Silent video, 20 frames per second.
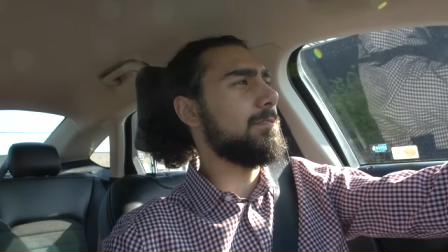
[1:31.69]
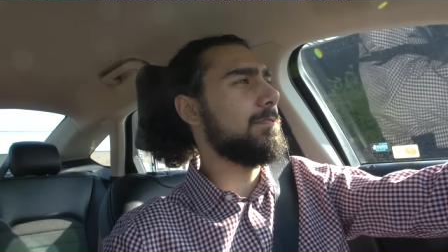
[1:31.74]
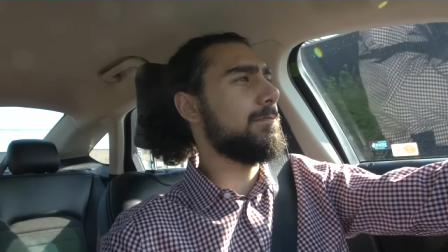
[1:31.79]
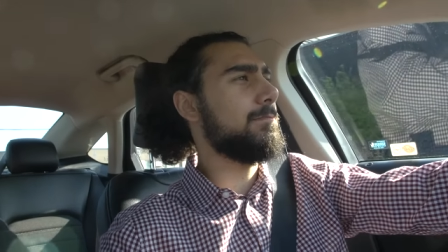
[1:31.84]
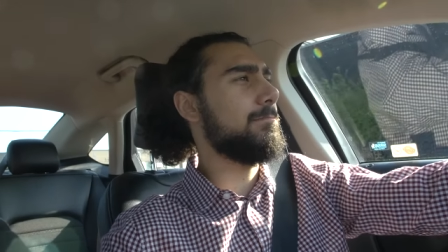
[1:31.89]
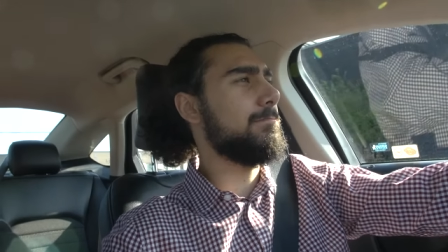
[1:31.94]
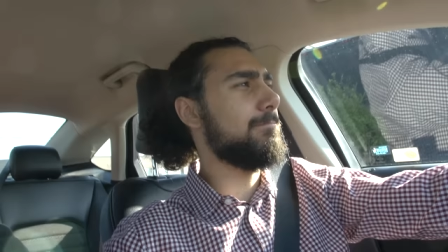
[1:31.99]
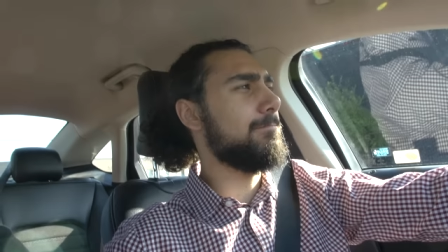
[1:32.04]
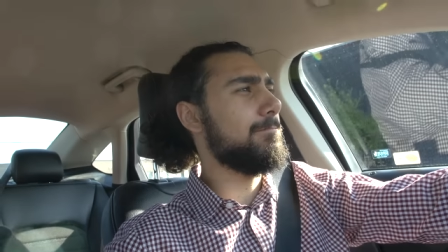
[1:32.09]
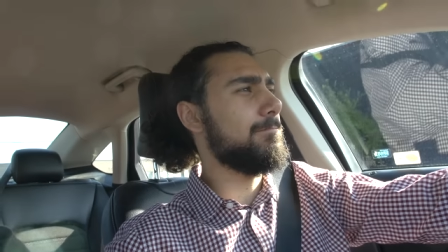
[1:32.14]

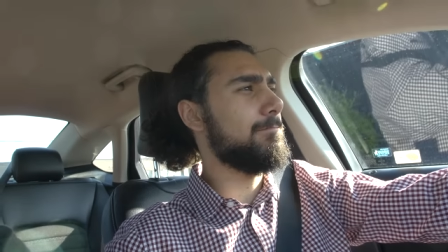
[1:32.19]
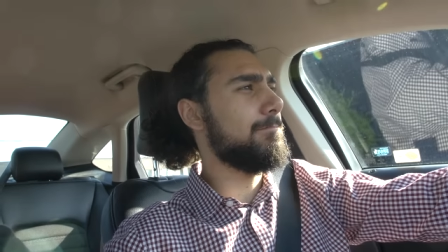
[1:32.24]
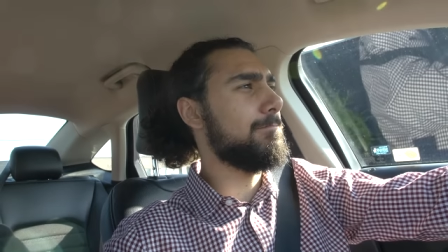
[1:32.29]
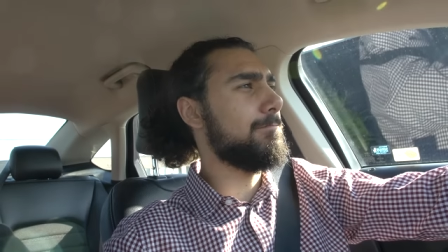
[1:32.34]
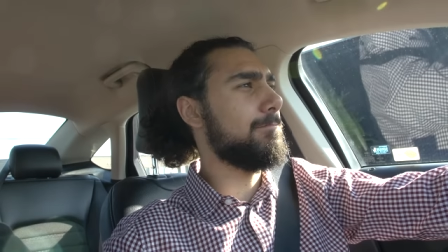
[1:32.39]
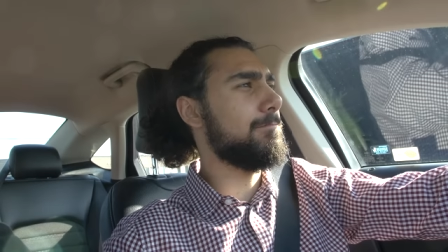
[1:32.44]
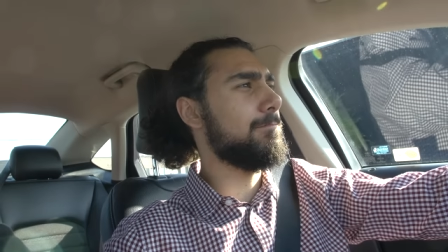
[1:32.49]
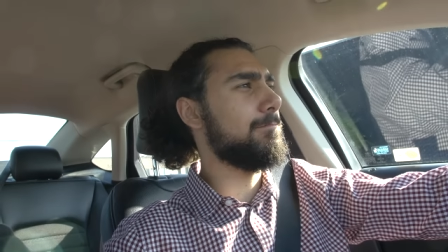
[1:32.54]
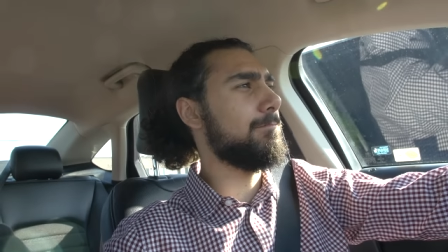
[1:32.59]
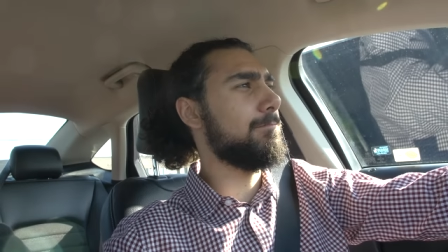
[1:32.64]
Or,
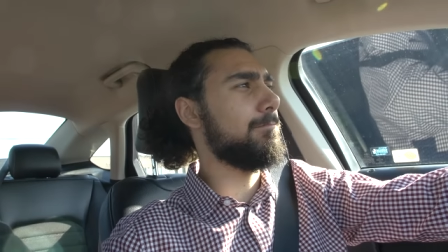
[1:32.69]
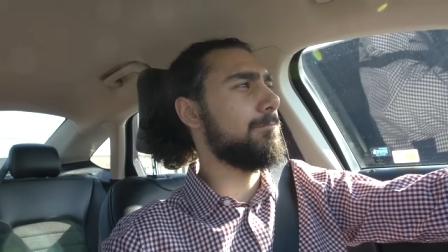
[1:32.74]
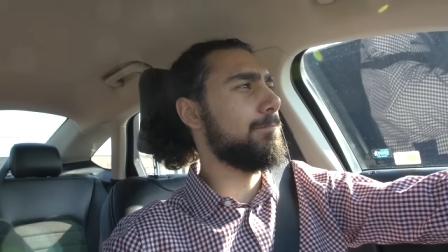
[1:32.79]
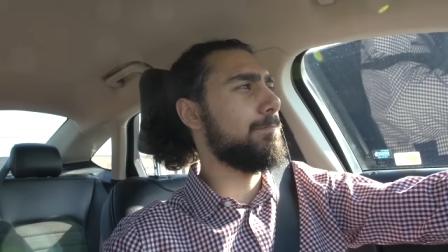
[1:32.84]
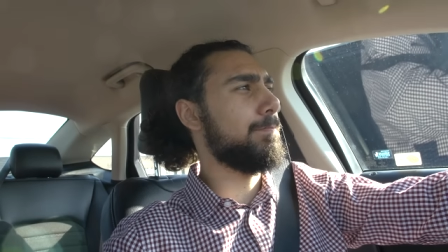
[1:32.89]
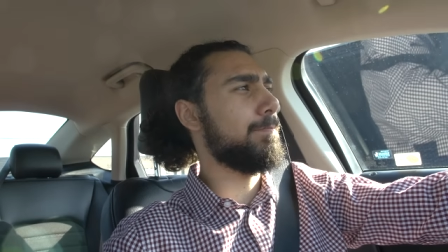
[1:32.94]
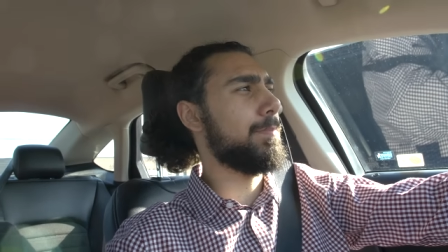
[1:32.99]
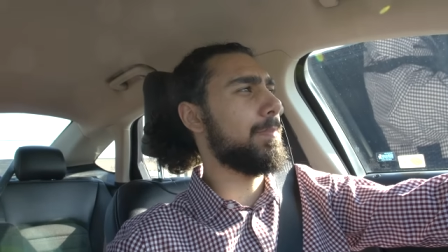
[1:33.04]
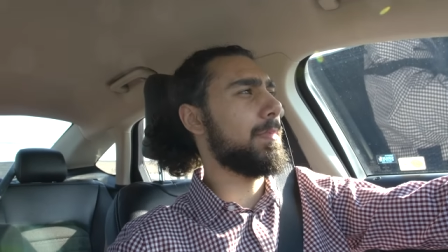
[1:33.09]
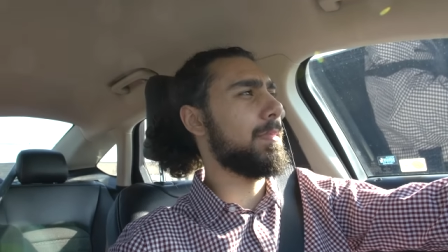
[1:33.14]
sorry,
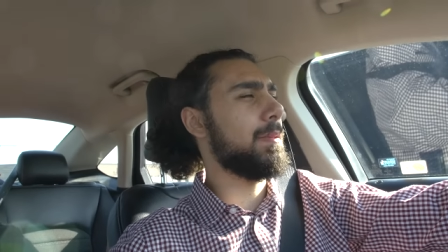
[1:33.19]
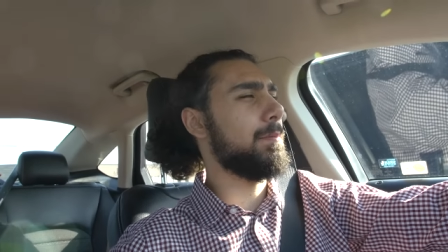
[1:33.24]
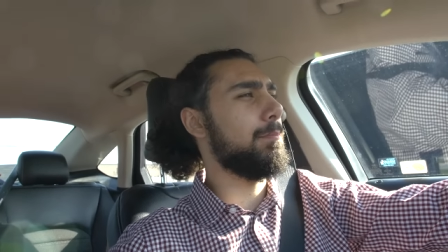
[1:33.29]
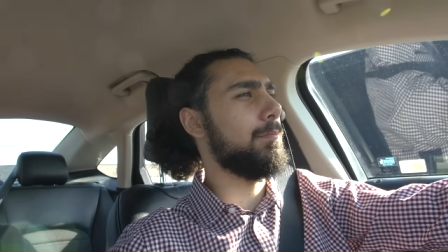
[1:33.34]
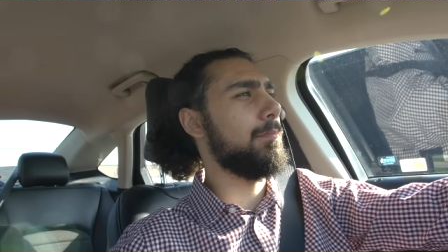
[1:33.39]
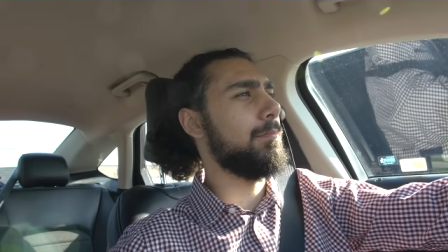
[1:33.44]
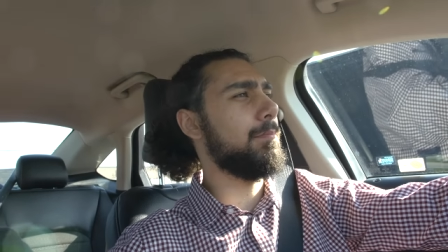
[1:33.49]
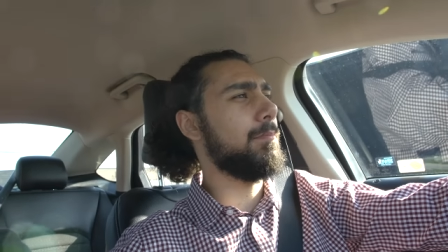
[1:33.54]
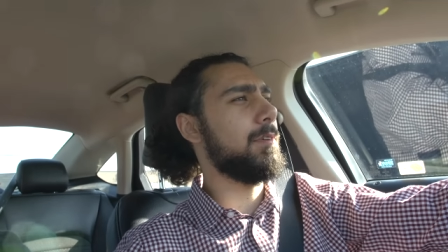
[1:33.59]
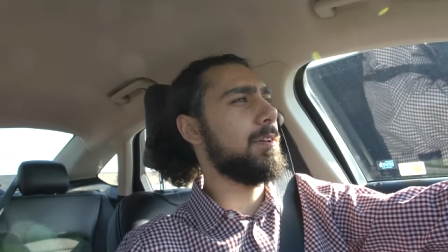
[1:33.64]
mirrored
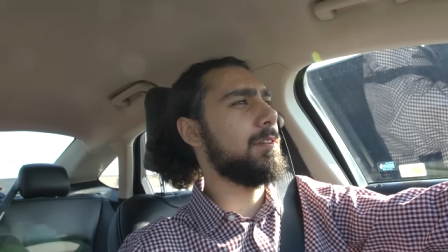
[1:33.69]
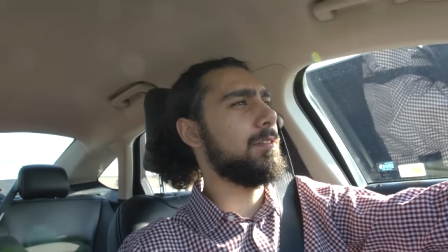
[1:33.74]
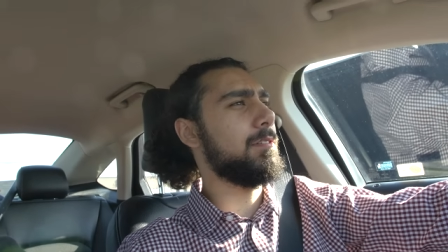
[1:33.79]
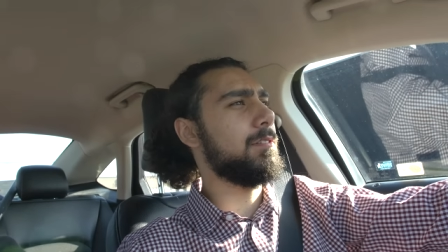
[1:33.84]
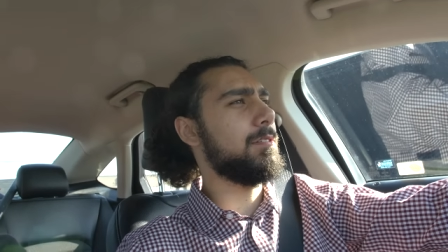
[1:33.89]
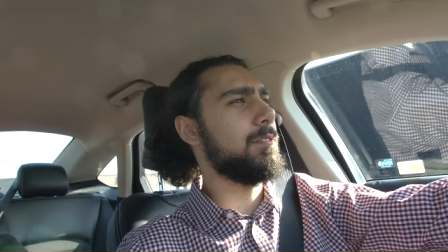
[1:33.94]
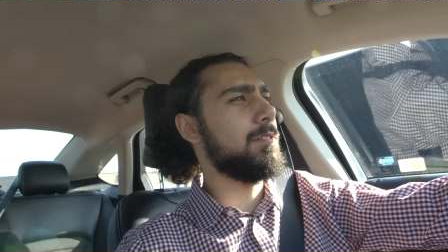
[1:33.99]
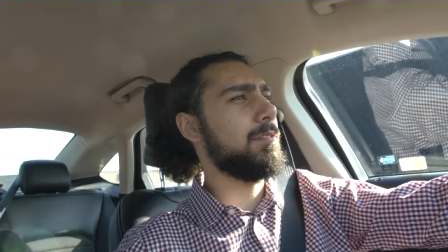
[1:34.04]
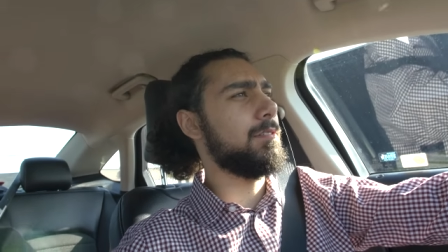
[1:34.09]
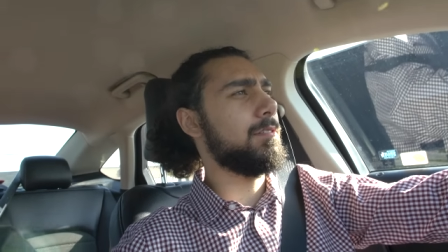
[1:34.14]
hockey
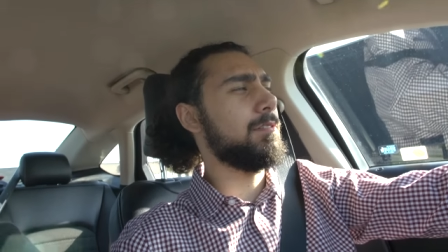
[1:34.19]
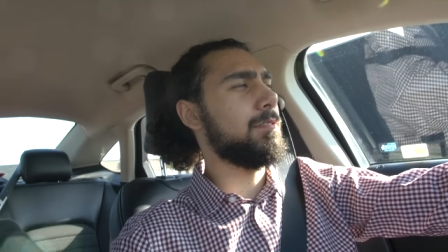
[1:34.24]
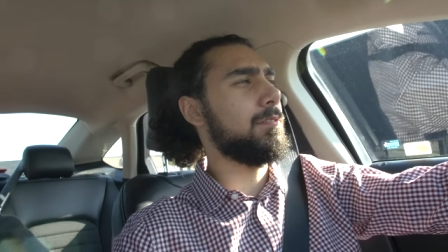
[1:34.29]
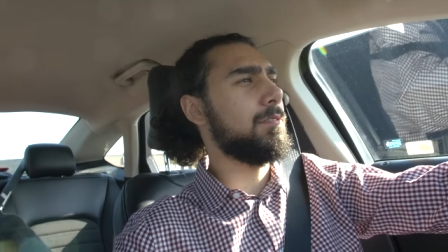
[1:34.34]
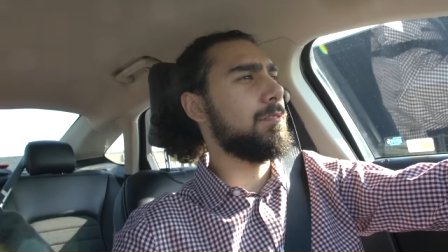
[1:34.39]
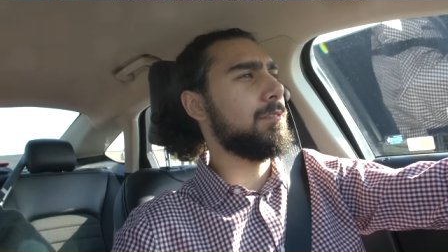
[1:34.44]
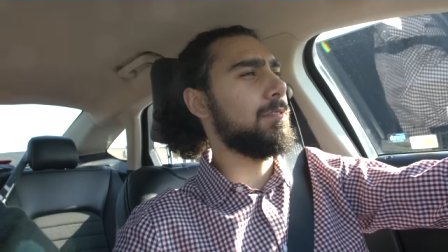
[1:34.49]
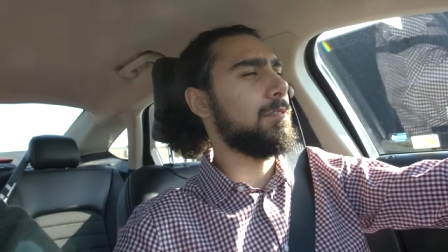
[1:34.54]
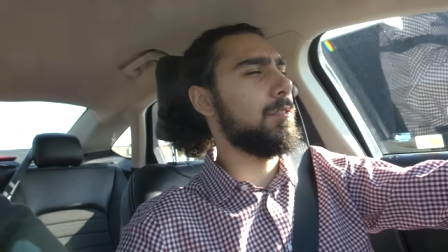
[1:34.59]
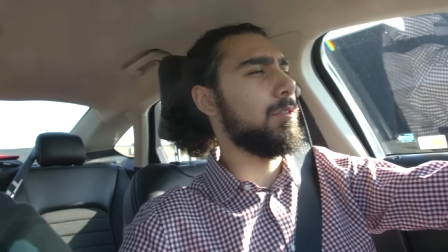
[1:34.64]
visors or what was
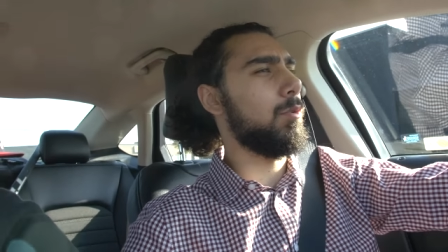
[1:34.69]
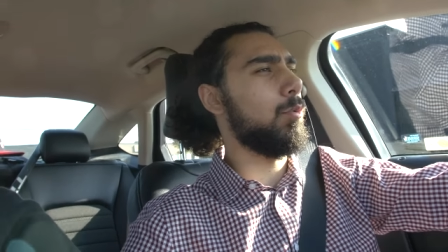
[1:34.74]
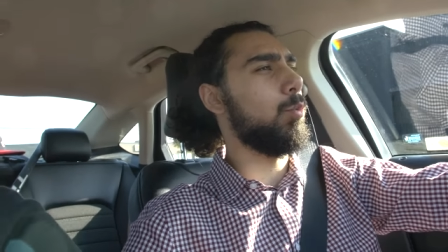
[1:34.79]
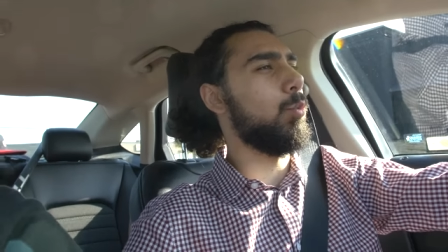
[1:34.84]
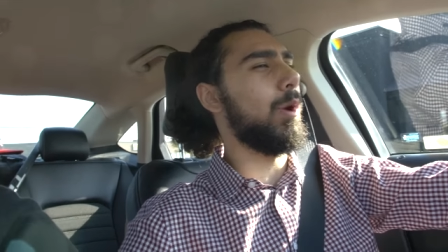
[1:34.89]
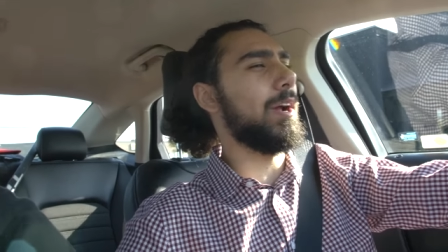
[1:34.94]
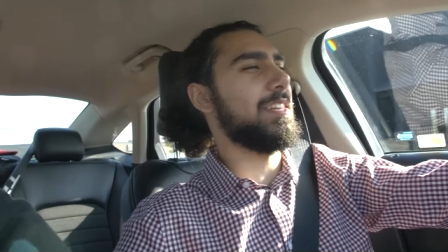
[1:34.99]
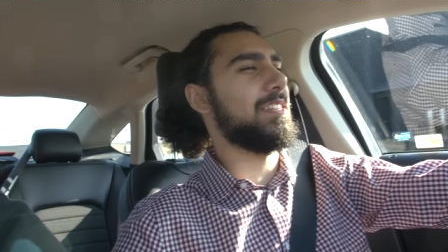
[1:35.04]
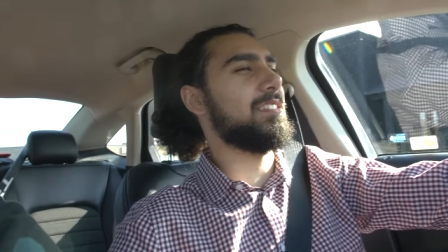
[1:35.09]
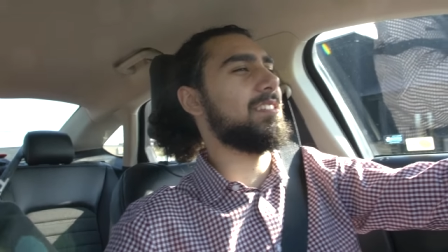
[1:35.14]
the second one?
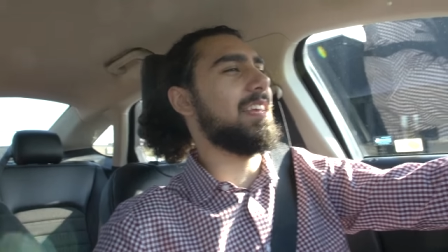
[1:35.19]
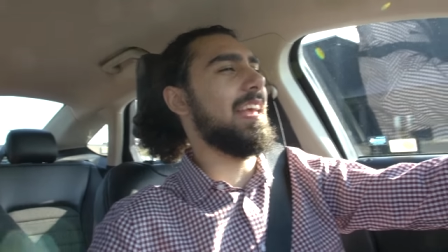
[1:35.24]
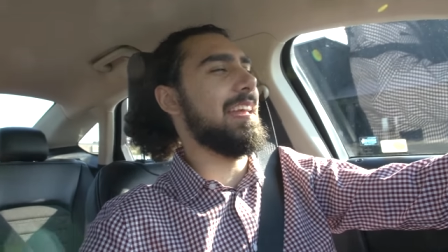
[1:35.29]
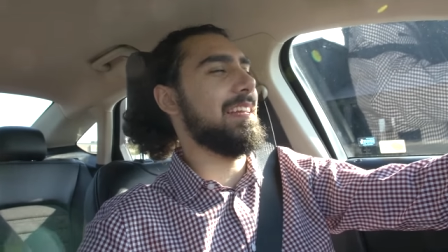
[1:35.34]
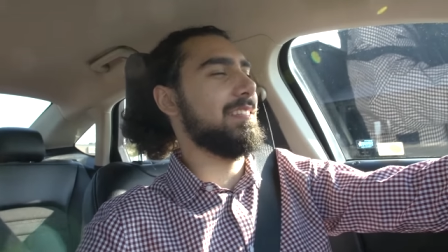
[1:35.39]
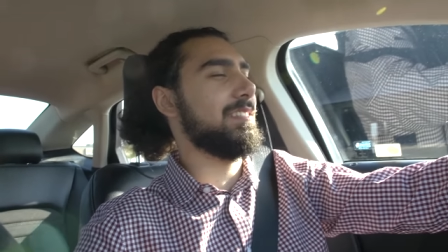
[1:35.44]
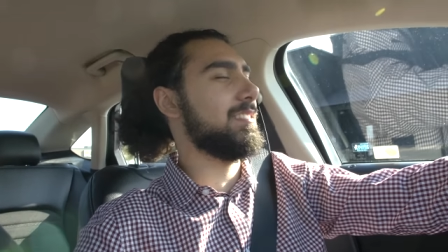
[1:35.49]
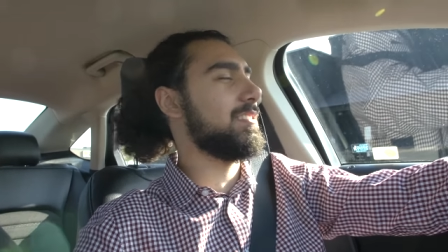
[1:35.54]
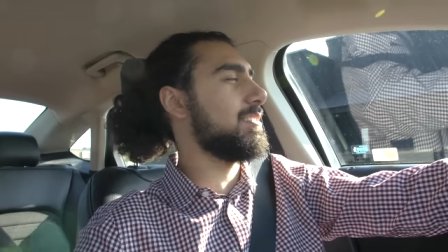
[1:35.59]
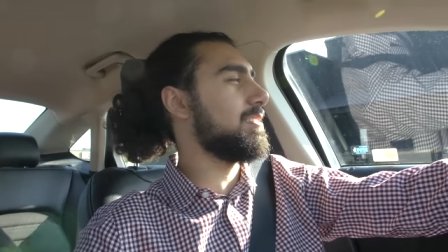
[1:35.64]
White
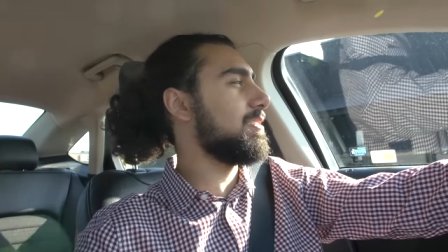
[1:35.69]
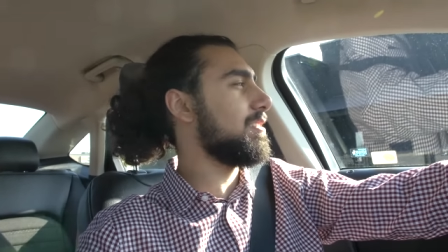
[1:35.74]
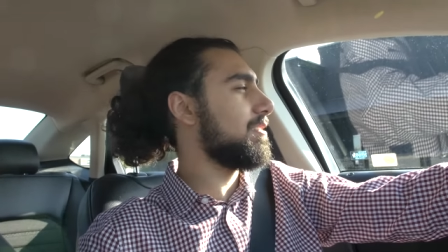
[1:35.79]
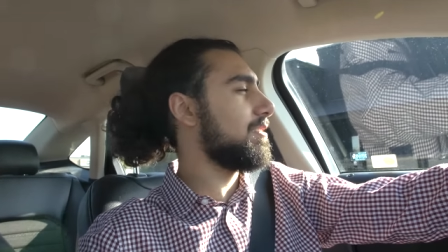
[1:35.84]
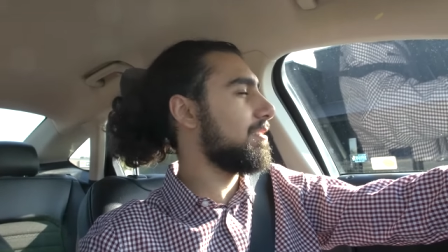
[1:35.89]
skates.